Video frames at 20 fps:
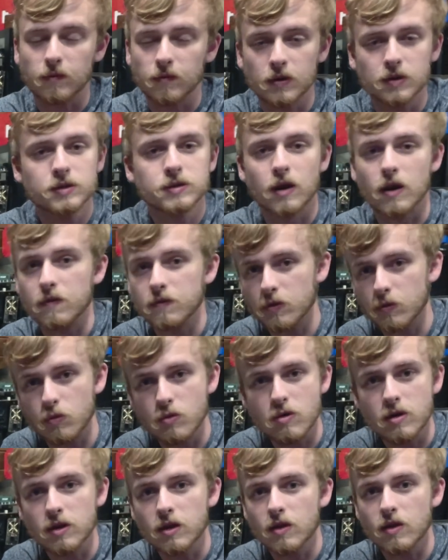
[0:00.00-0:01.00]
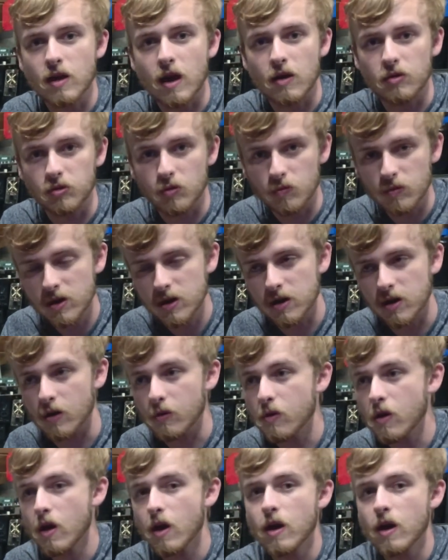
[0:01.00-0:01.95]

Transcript: First off, your warranty's out the window.